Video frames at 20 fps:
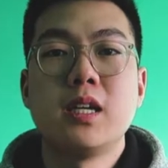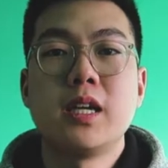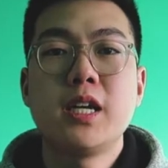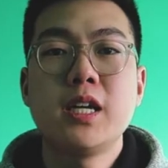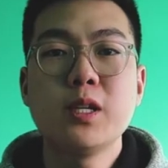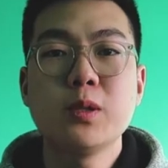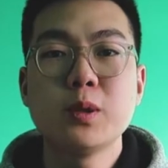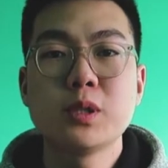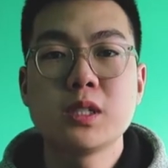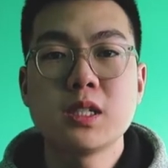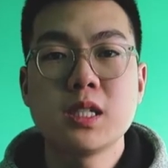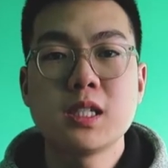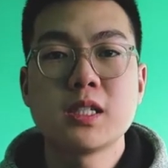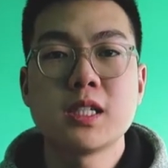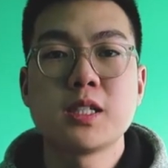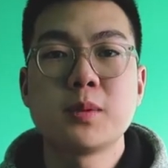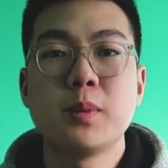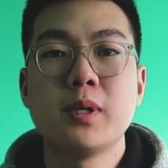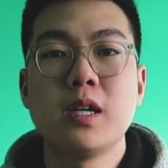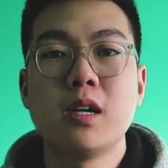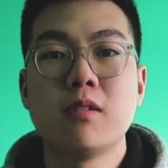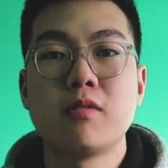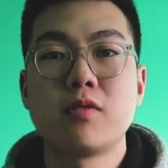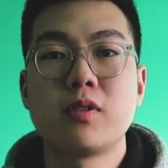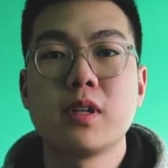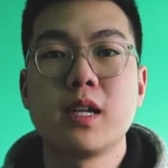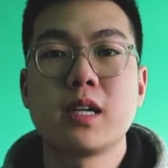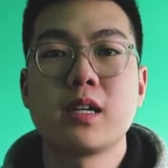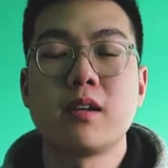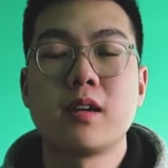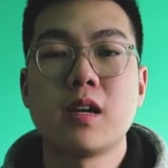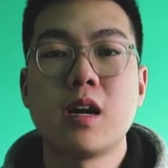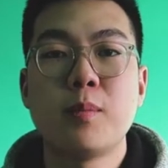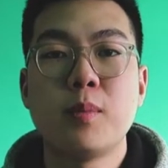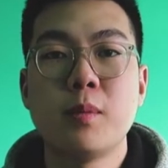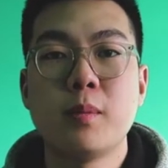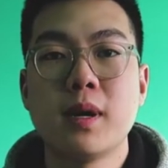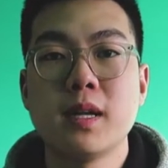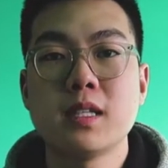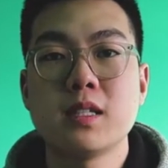The Hero 6 has been out for like a
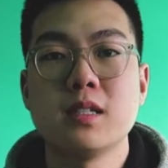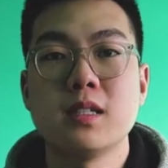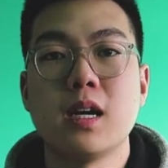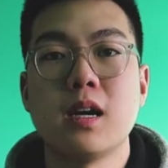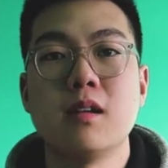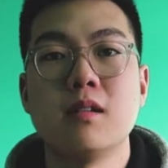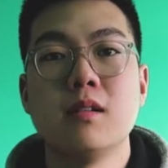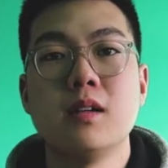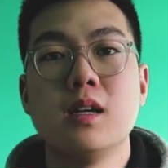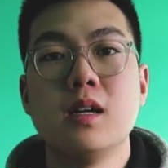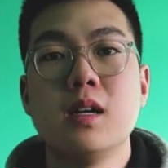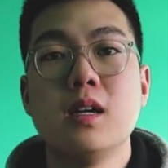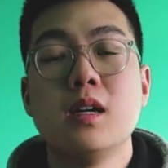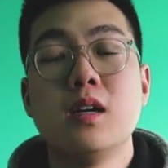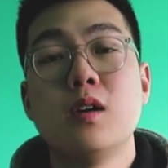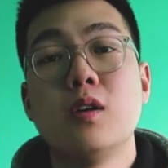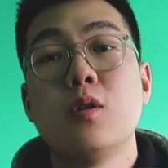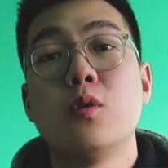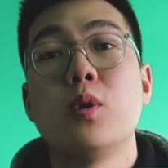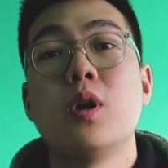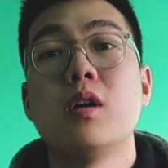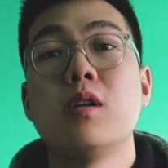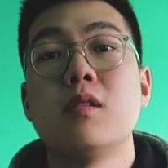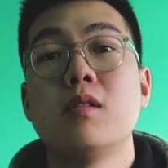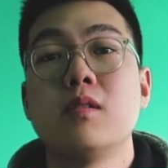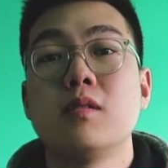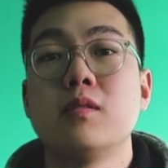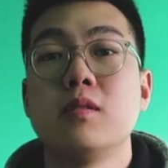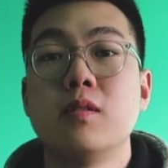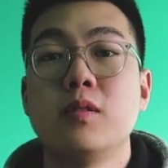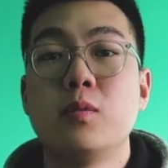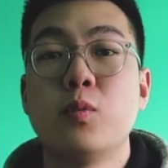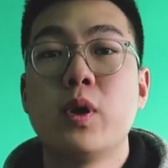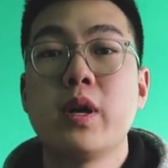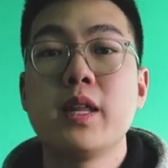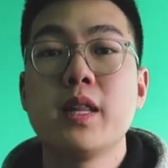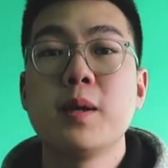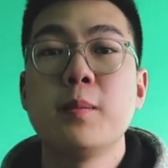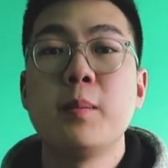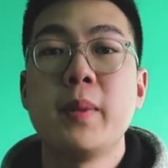couple months now. Well,
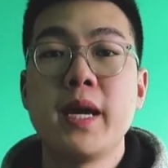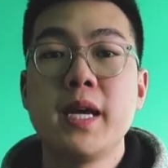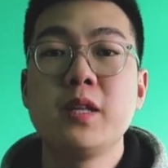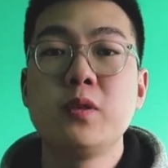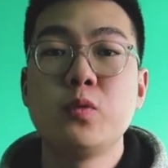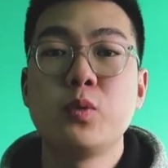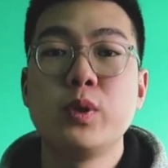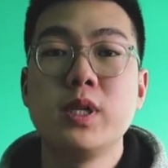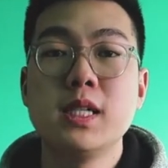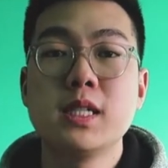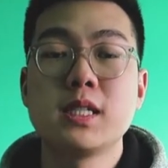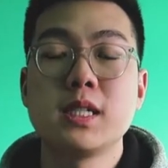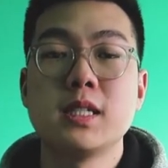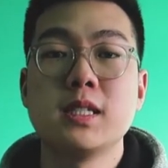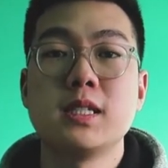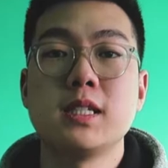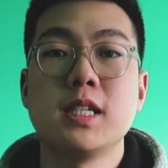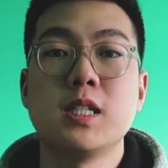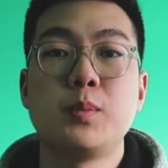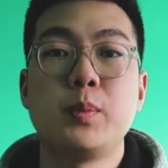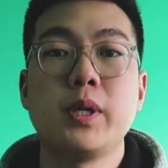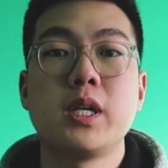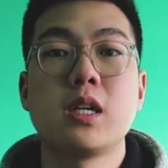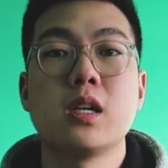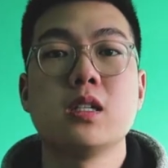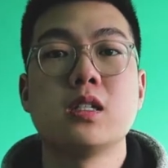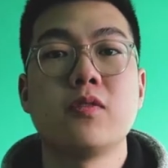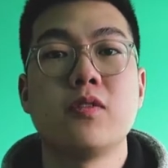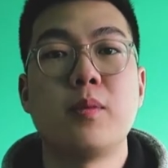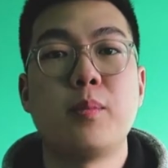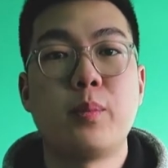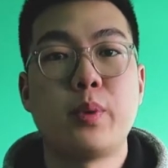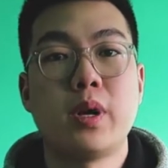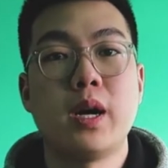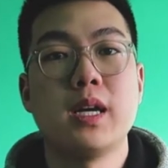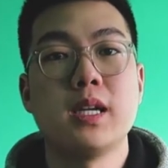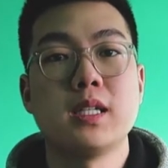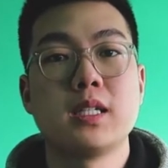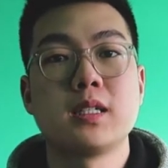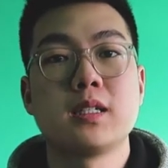one of the main reasons is because of the
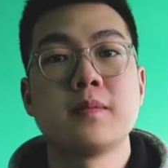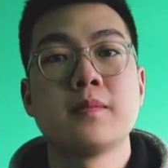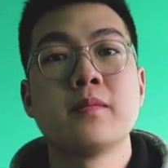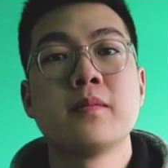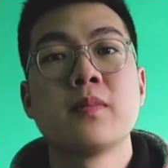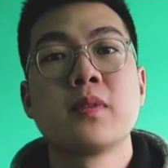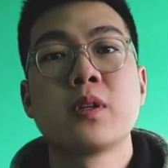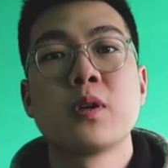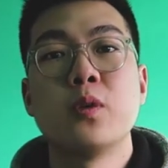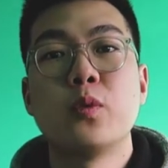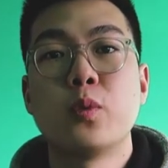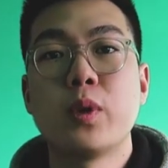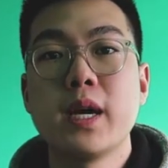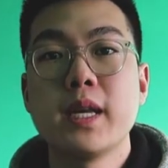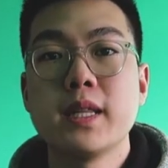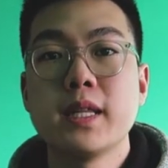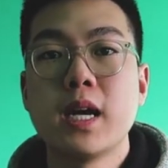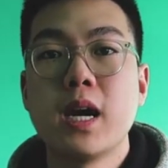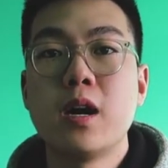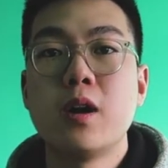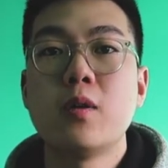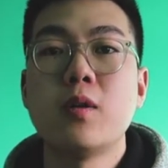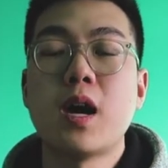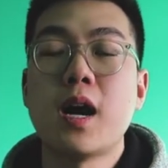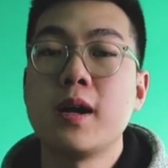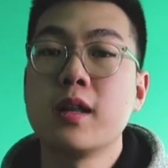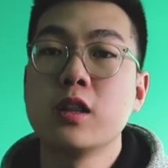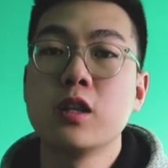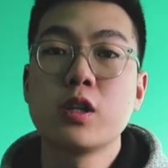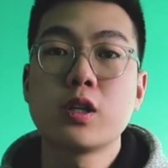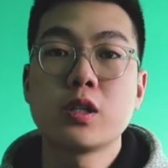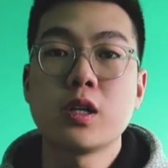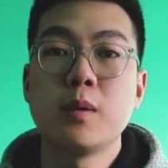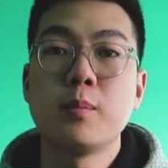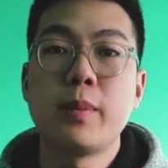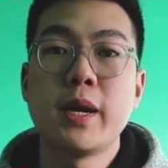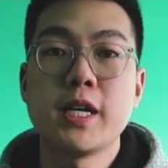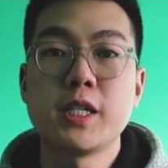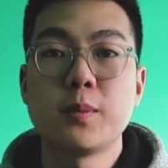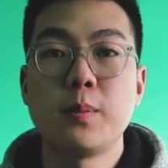price. Right now, I looked
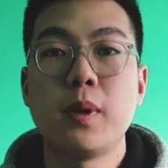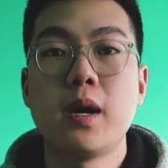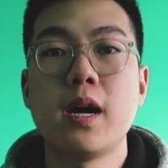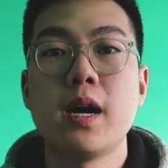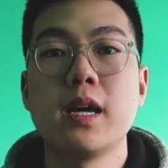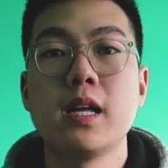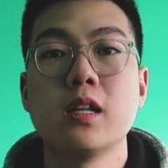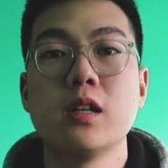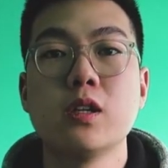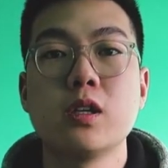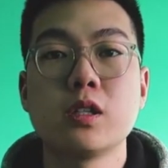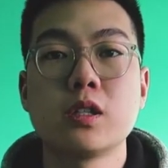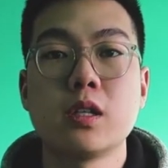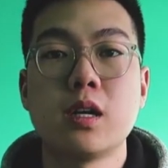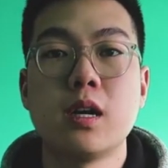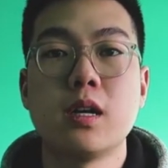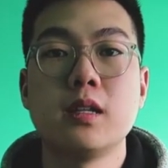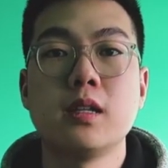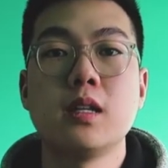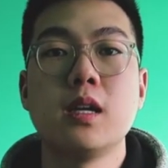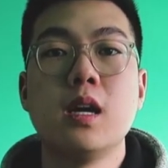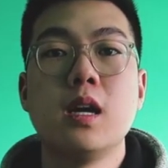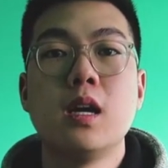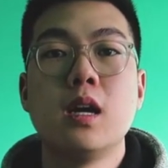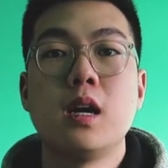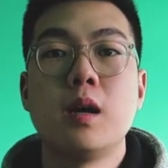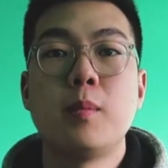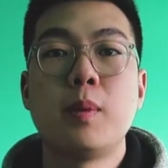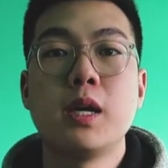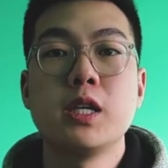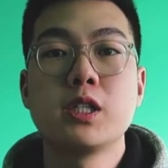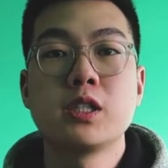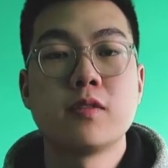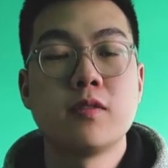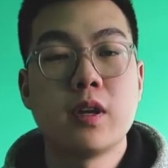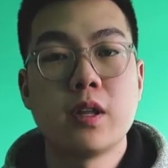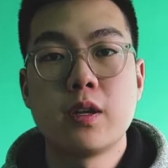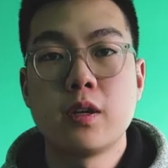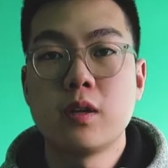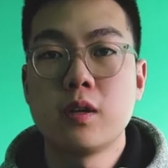on Best Buy and looked on a bunch
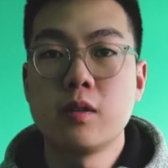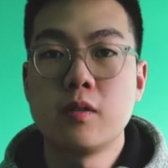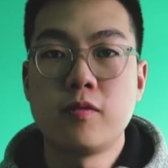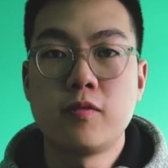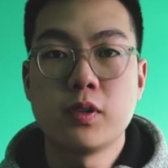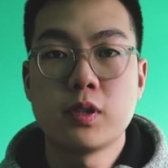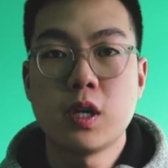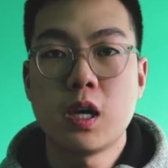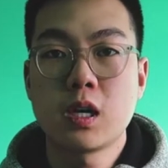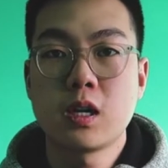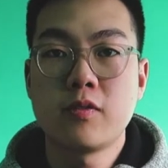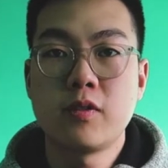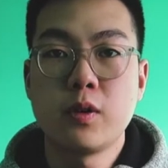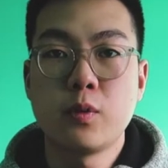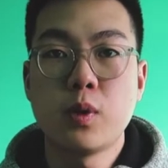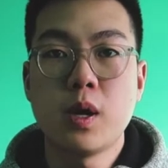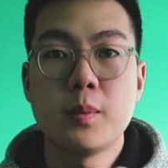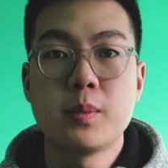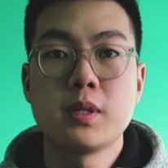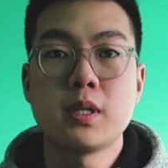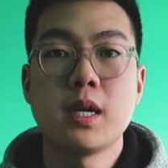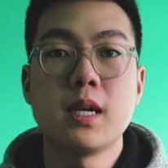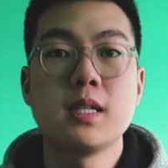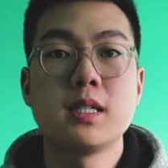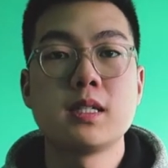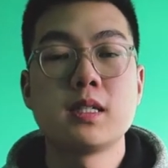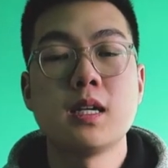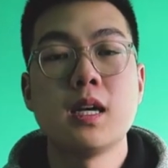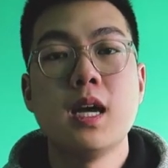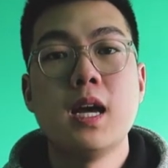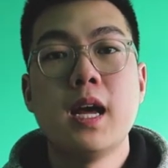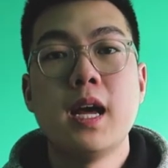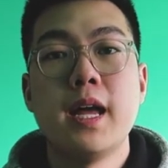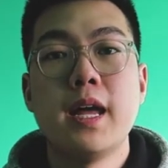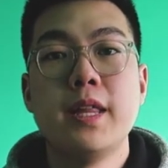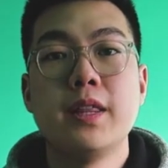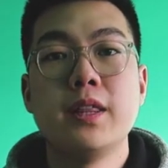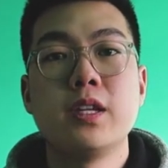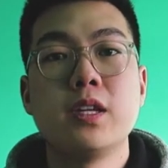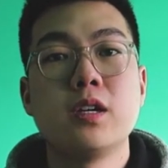of other photography websites
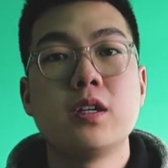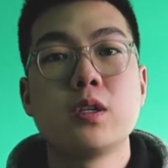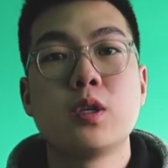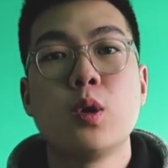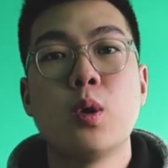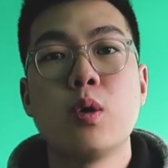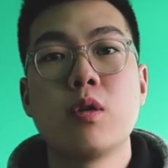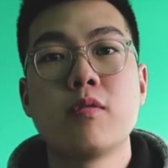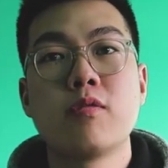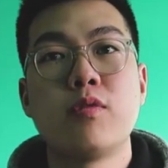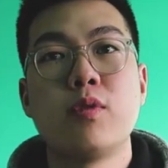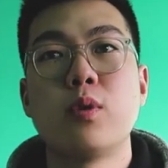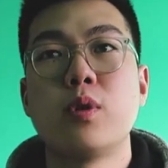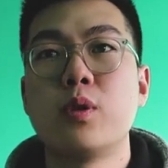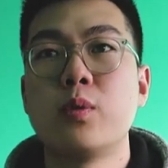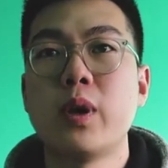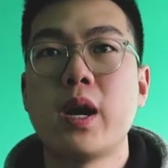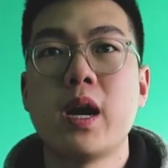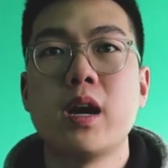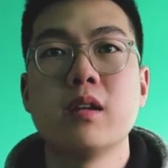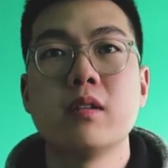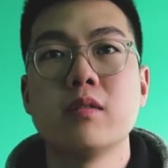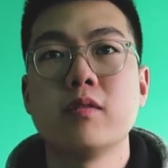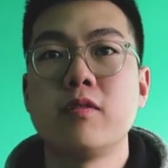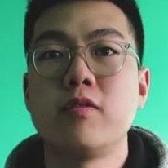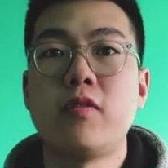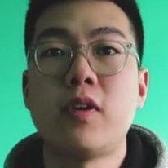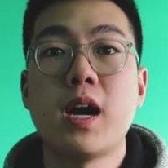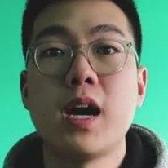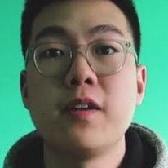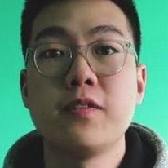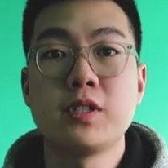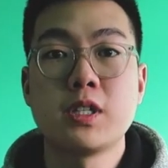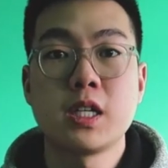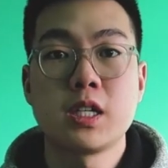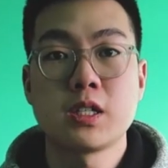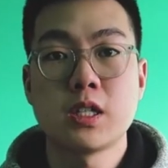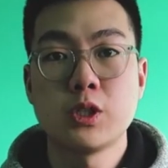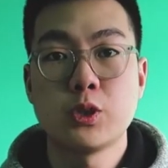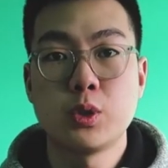and they're going for around
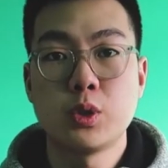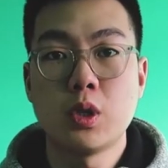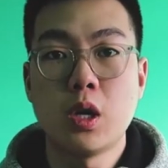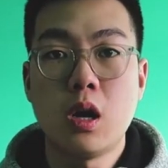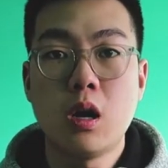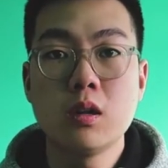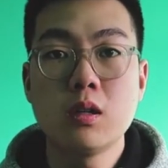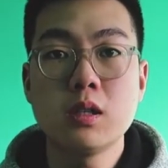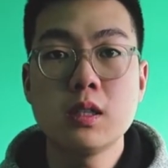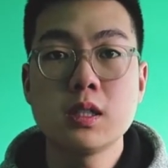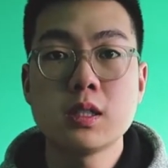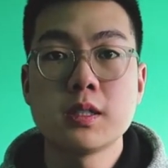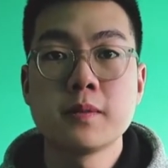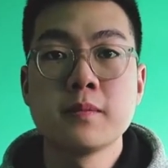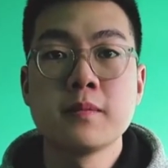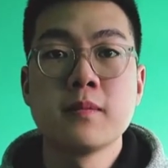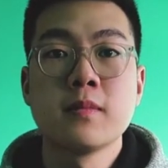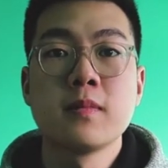$500-$600.